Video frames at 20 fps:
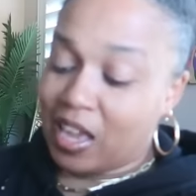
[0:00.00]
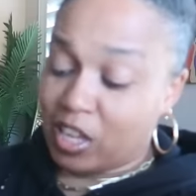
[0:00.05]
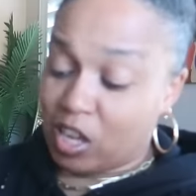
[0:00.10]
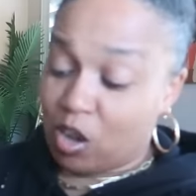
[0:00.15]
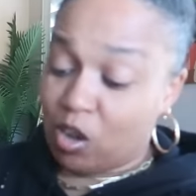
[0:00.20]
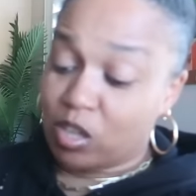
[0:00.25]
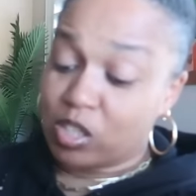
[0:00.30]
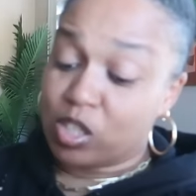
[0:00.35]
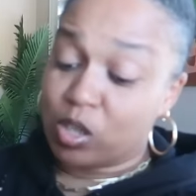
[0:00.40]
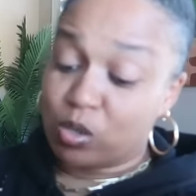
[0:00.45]
I
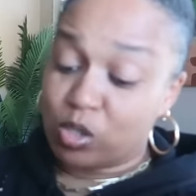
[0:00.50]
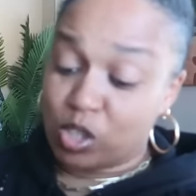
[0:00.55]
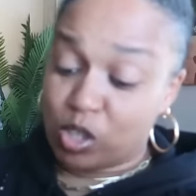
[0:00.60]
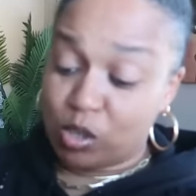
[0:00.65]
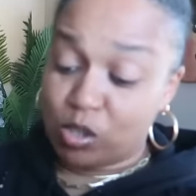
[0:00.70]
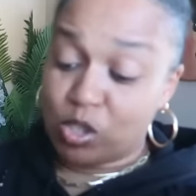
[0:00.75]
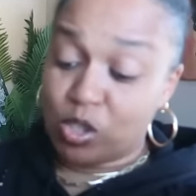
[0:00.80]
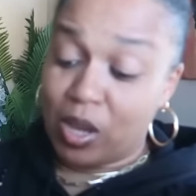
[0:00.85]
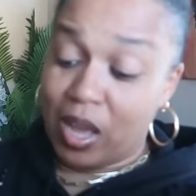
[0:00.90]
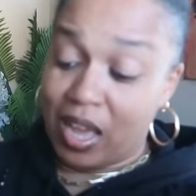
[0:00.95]
also
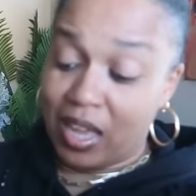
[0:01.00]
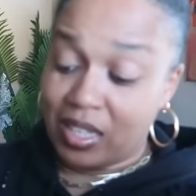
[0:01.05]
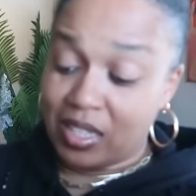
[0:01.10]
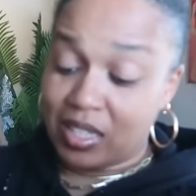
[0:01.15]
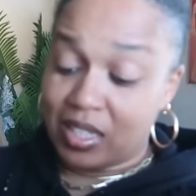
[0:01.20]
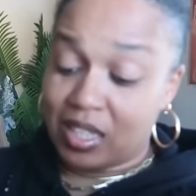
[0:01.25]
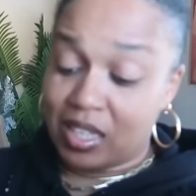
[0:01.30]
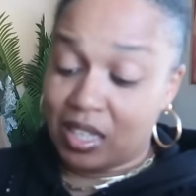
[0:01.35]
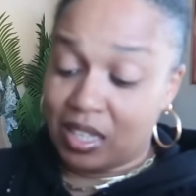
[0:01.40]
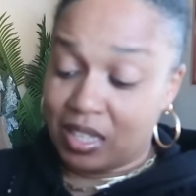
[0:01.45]
showed you
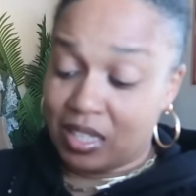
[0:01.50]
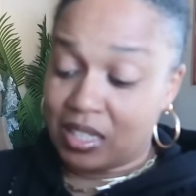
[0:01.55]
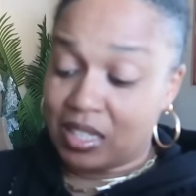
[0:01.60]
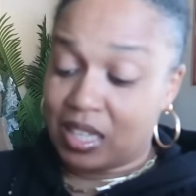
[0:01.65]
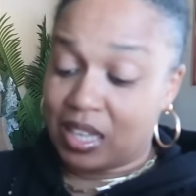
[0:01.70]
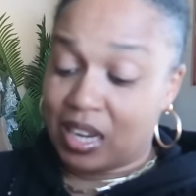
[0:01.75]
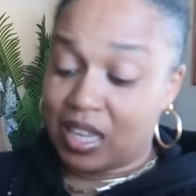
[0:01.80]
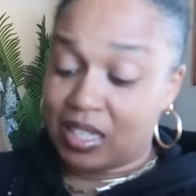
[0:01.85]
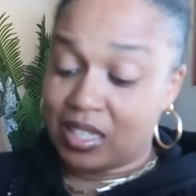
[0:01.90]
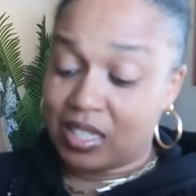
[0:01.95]
guys this,
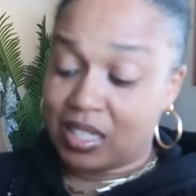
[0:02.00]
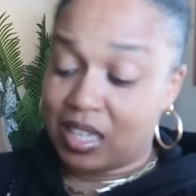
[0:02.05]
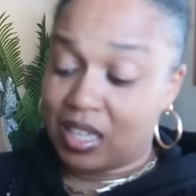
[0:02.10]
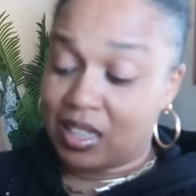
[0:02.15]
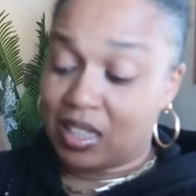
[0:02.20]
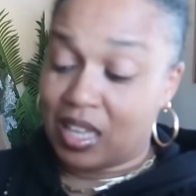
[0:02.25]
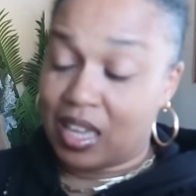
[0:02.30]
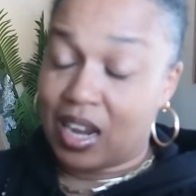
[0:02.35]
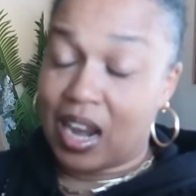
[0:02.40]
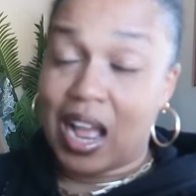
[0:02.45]
and I
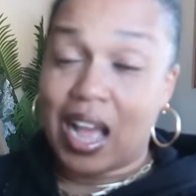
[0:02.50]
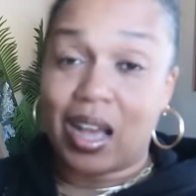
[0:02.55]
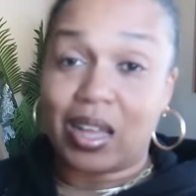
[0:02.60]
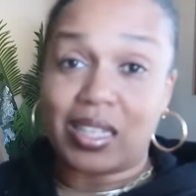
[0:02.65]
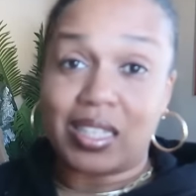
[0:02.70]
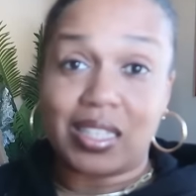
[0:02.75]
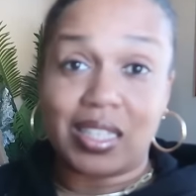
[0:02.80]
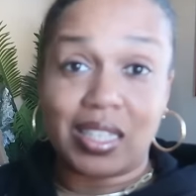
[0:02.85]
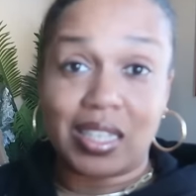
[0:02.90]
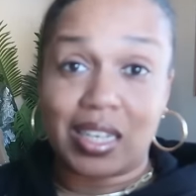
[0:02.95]
said that I
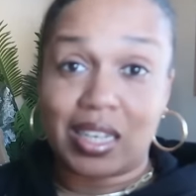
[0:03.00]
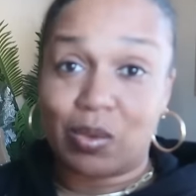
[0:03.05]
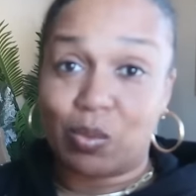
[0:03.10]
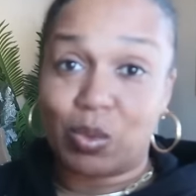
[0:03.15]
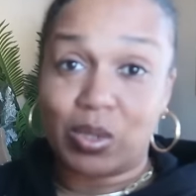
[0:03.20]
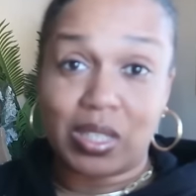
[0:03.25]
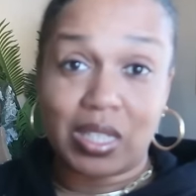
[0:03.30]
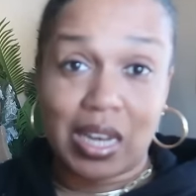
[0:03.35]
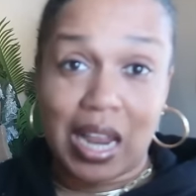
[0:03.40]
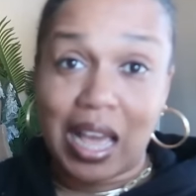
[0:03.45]
didn't,
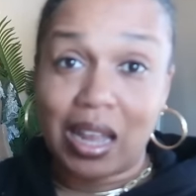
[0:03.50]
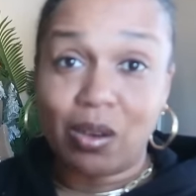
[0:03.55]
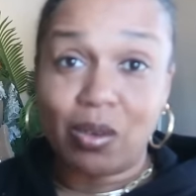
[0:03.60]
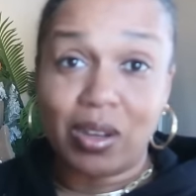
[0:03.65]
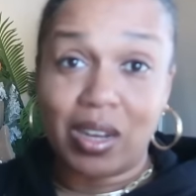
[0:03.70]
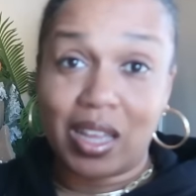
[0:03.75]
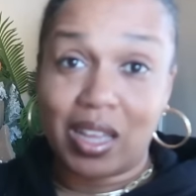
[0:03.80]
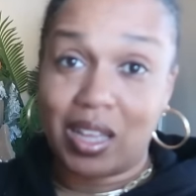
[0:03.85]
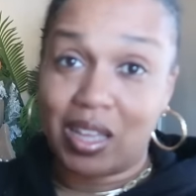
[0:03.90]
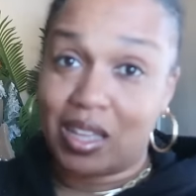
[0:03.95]
was not
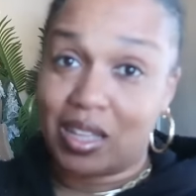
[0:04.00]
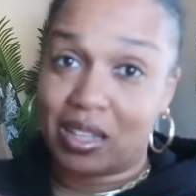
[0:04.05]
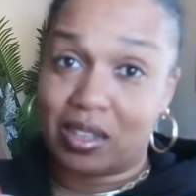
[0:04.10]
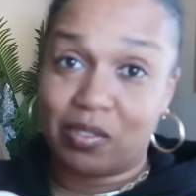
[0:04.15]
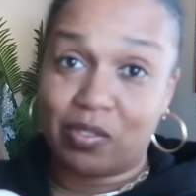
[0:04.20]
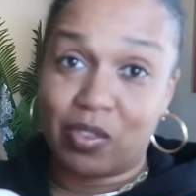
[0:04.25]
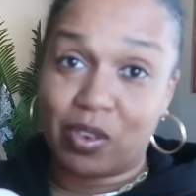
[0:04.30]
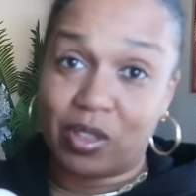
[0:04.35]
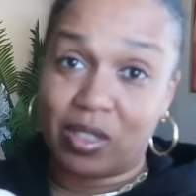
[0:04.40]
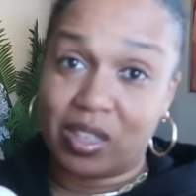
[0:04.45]
on the
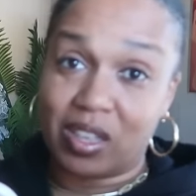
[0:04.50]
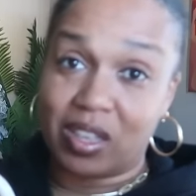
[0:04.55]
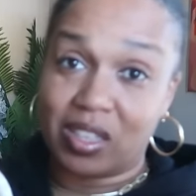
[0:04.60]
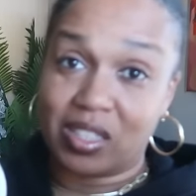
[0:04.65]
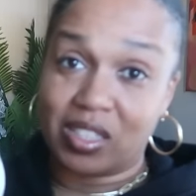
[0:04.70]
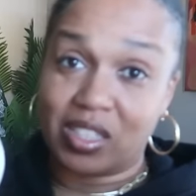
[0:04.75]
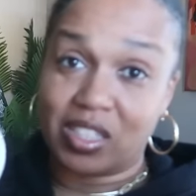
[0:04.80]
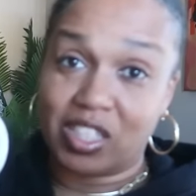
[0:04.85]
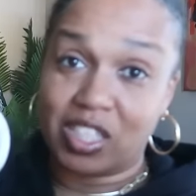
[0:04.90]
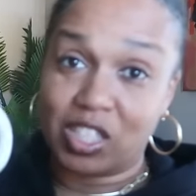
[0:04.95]
hunt for
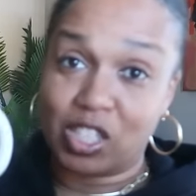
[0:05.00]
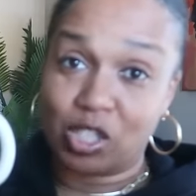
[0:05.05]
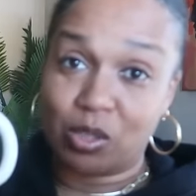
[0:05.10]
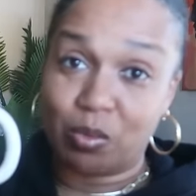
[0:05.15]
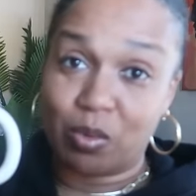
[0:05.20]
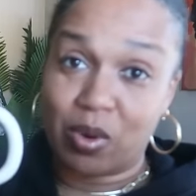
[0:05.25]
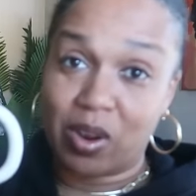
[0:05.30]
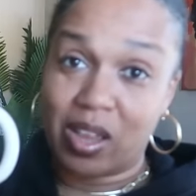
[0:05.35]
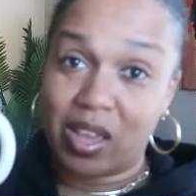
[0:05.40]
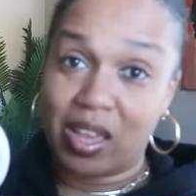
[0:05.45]
the
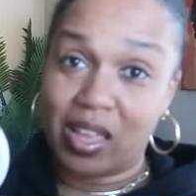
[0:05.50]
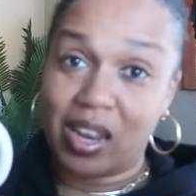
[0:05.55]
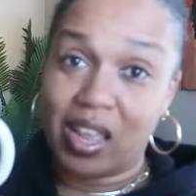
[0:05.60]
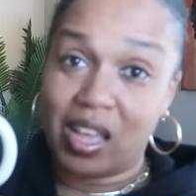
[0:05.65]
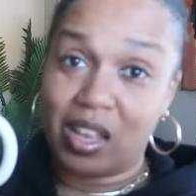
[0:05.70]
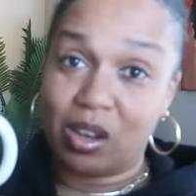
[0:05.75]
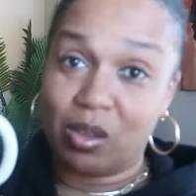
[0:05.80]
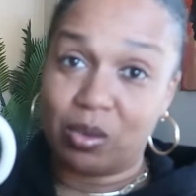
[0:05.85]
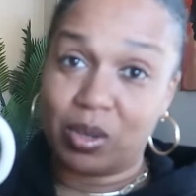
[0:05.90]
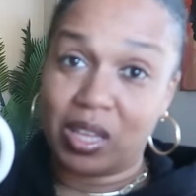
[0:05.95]
gingerbread
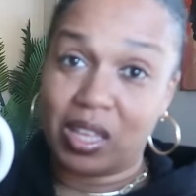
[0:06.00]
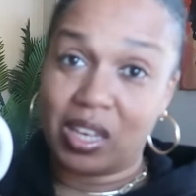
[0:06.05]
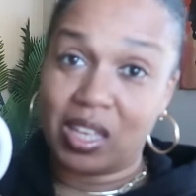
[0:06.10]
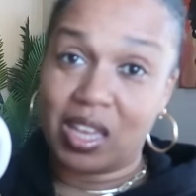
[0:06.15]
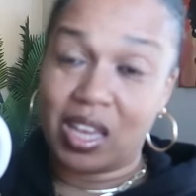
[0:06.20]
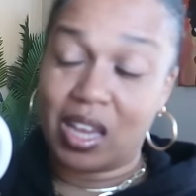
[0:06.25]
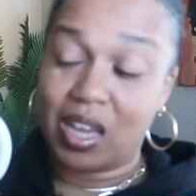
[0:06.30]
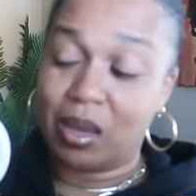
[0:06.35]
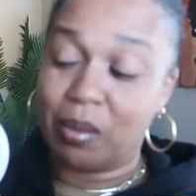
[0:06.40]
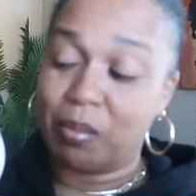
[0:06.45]
Hello Kitty
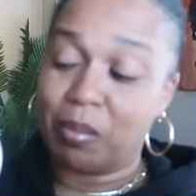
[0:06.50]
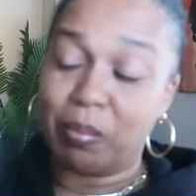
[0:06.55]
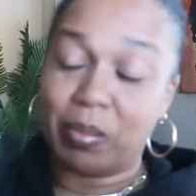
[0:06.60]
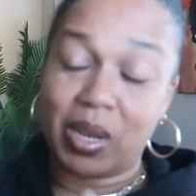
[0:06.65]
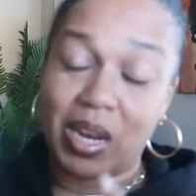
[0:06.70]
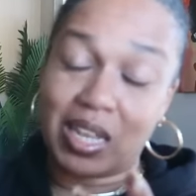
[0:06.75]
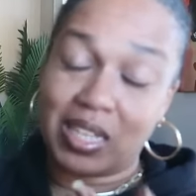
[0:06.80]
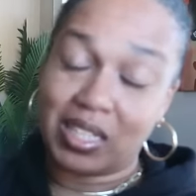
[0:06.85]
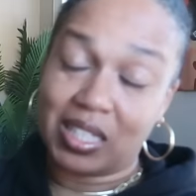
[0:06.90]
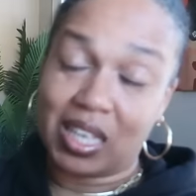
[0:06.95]
cup,
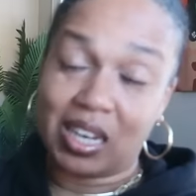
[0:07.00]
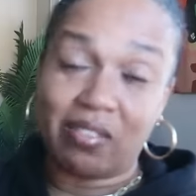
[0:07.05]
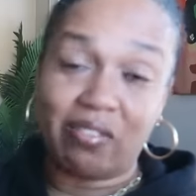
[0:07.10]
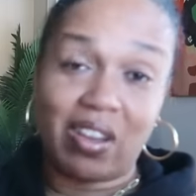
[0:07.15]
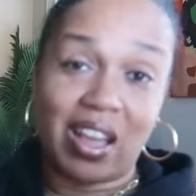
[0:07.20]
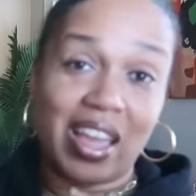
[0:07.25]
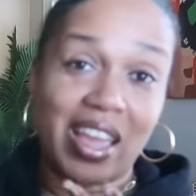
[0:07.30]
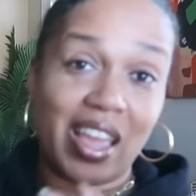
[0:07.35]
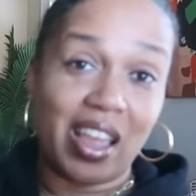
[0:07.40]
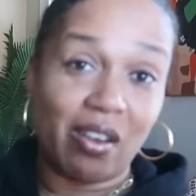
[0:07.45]
but I said if
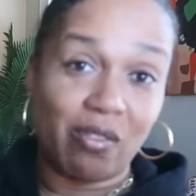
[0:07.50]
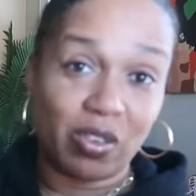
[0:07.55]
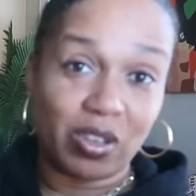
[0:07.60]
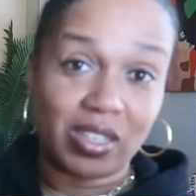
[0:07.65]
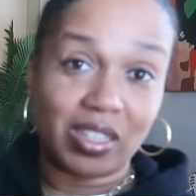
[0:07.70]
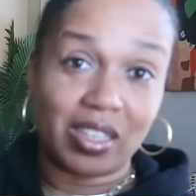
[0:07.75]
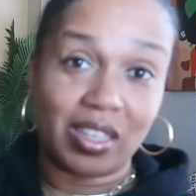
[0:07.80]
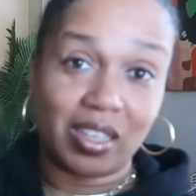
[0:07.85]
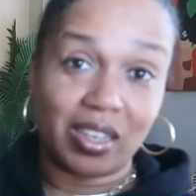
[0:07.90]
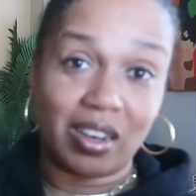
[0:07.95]
I ever
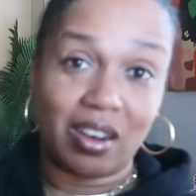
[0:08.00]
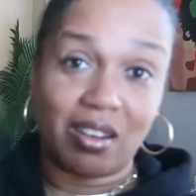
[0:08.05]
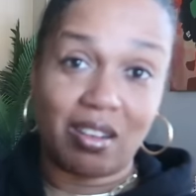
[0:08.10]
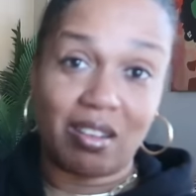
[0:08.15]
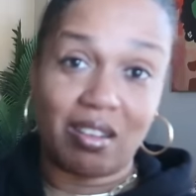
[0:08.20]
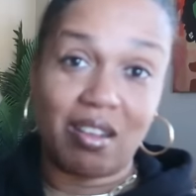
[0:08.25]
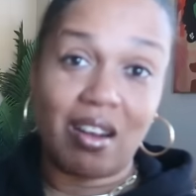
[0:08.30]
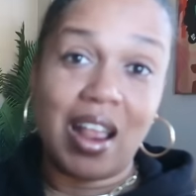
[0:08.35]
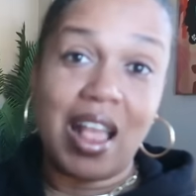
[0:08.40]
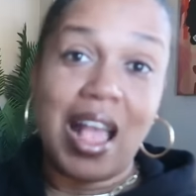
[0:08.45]
seen
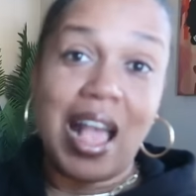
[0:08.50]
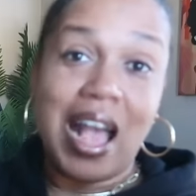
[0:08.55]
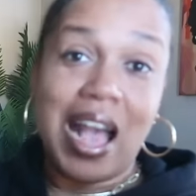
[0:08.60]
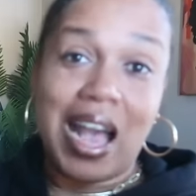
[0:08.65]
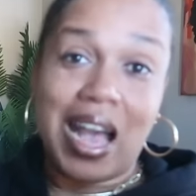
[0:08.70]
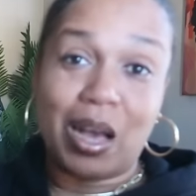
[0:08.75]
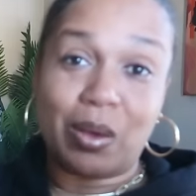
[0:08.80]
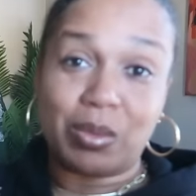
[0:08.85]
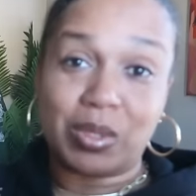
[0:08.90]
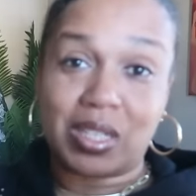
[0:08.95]
her,
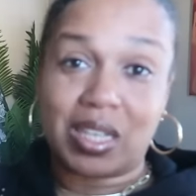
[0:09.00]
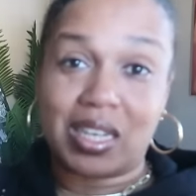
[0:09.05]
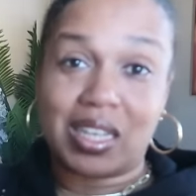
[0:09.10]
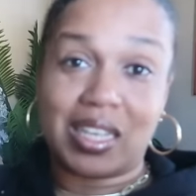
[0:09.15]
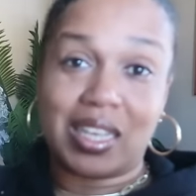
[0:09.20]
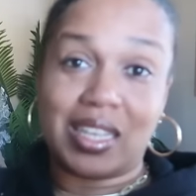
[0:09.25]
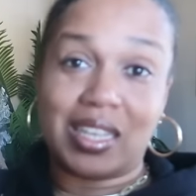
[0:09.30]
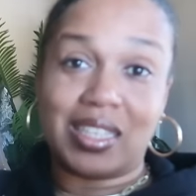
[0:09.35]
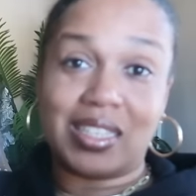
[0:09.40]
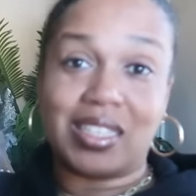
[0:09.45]
I was gonna
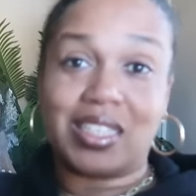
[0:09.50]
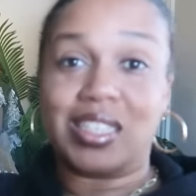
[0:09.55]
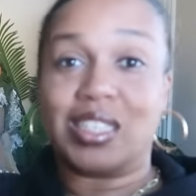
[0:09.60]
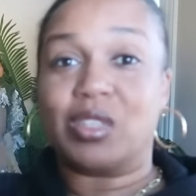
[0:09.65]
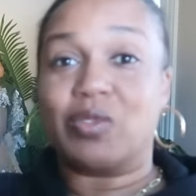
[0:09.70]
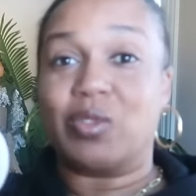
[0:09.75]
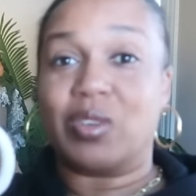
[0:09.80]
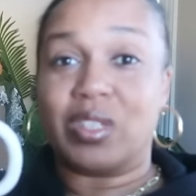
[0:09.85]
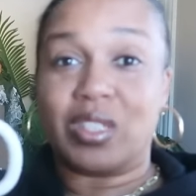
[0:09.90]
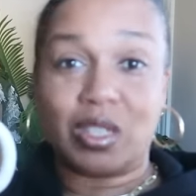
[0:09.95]
get it
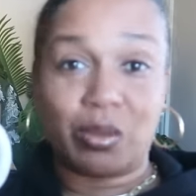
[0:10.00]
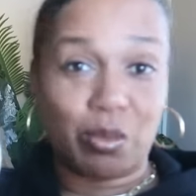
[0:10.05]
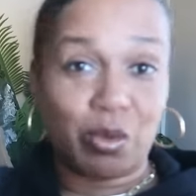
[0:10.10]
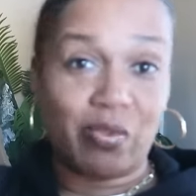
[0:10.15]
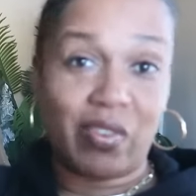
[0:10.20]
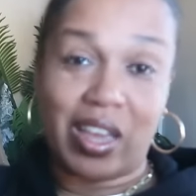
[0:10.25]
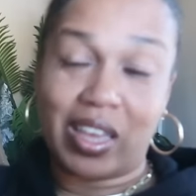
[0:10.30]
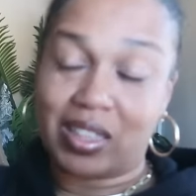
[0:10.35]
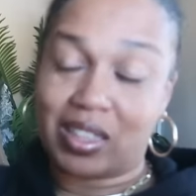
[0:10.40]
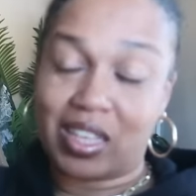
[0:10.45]
just for the simple
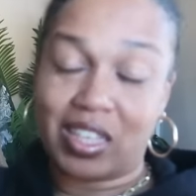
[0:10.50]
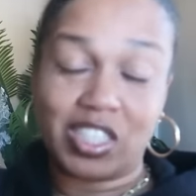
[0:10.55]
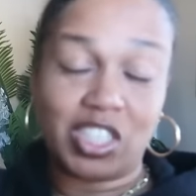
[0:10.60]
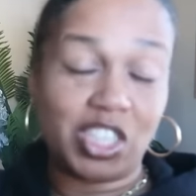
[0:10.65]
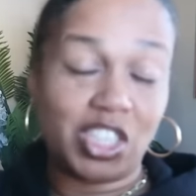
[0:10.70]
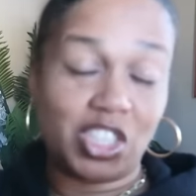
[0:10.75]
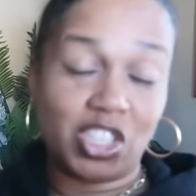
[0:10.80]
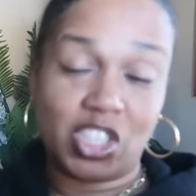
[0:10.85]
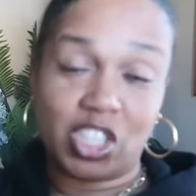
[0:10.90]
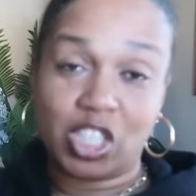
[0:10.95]
fact that
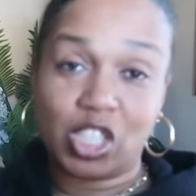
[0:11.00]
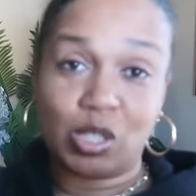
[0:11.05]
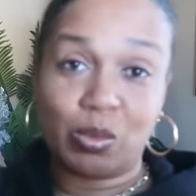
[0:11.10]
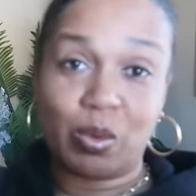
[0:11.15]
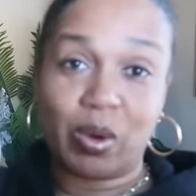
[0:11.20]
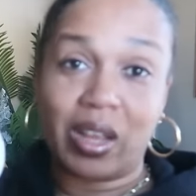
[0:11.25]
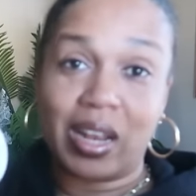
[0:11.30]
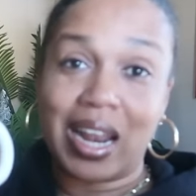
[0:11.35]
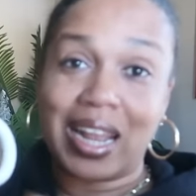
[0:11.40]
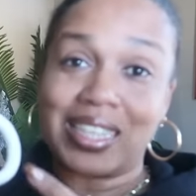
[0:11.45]
she's gingerbread.